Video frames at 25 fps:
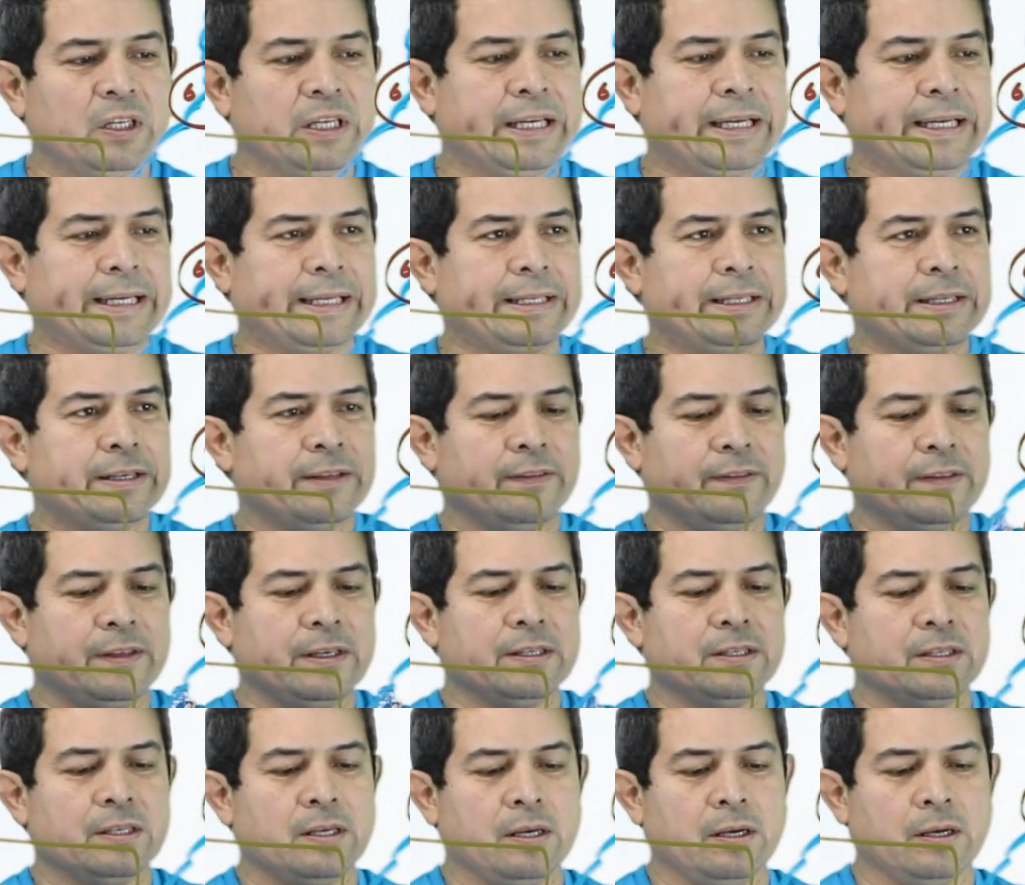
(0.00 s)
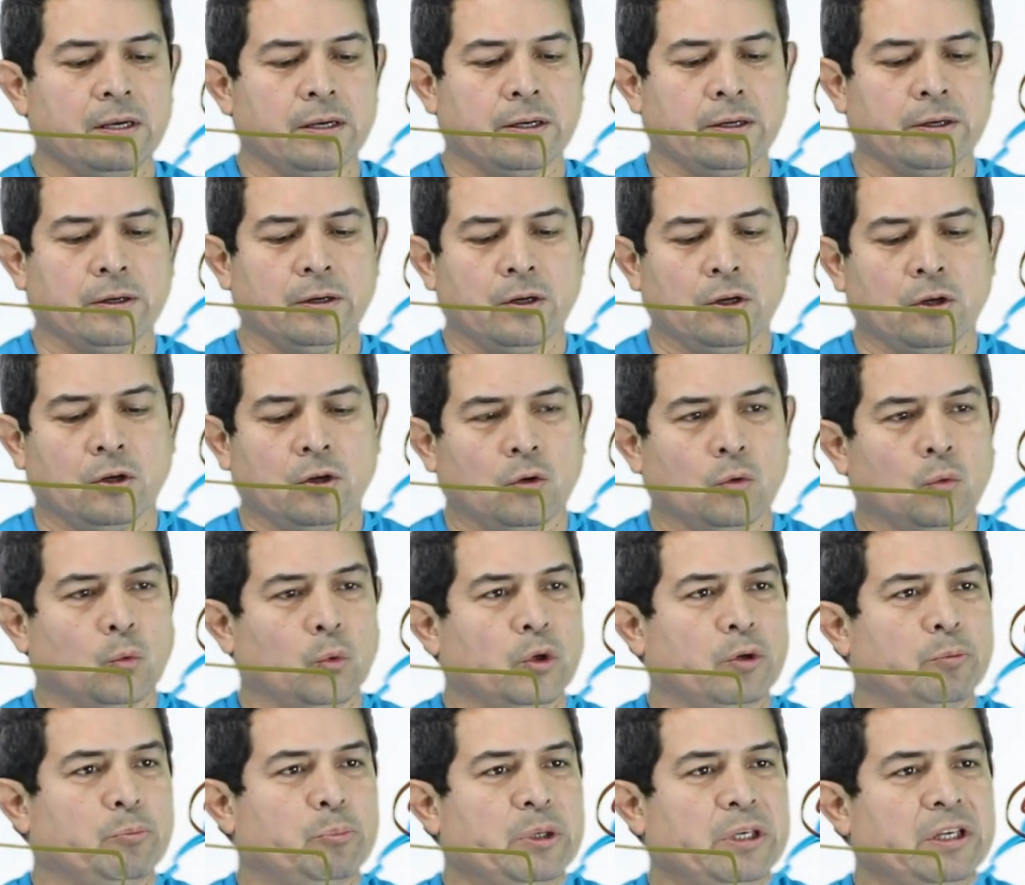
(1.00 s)
And these here
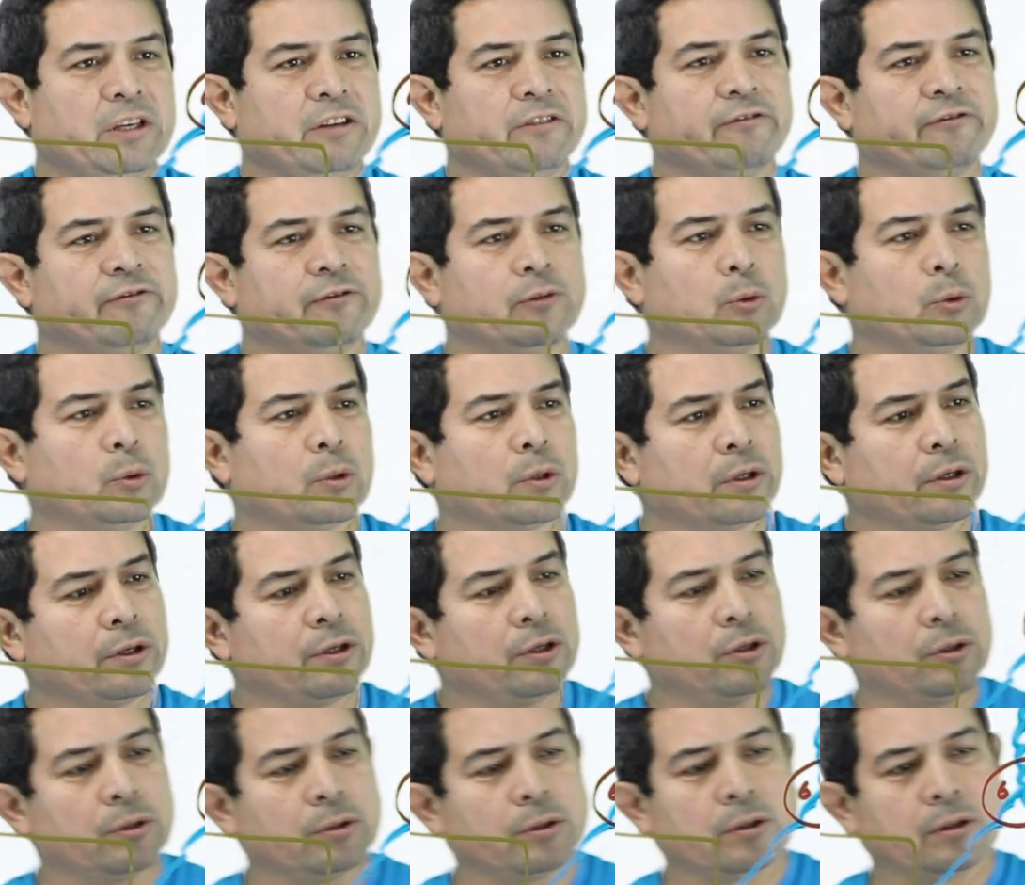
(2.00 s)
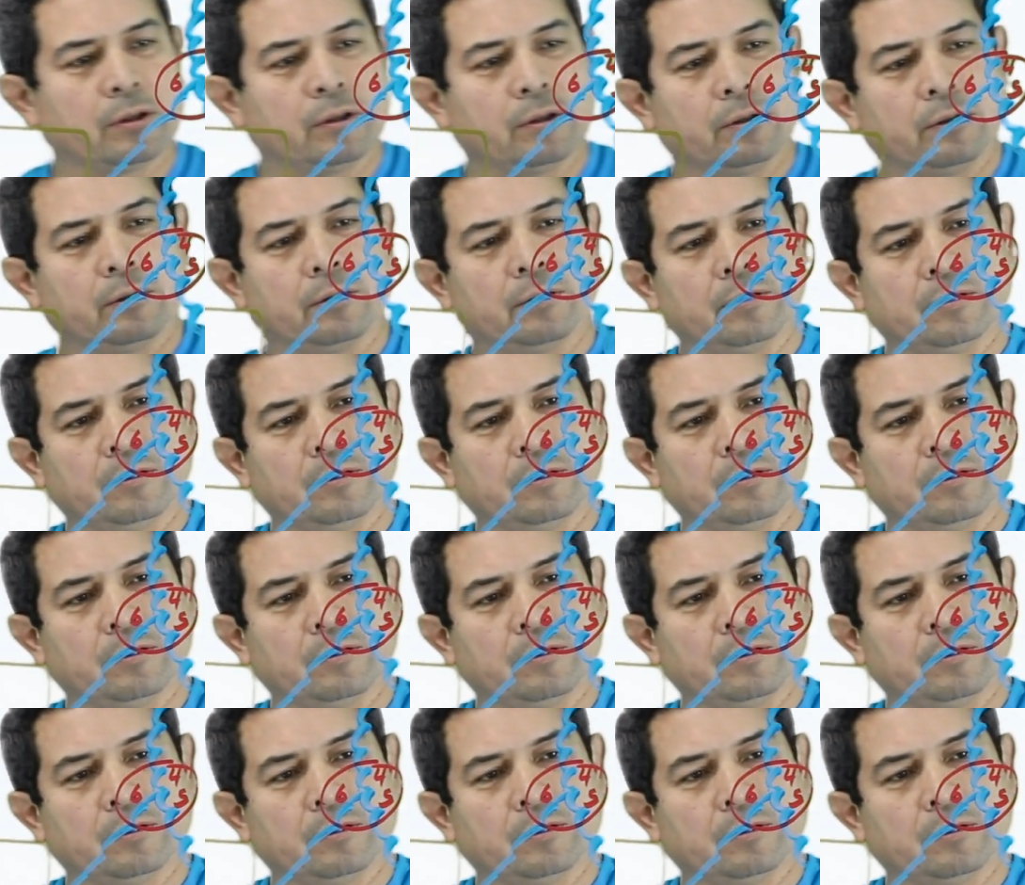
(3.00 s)
would be for your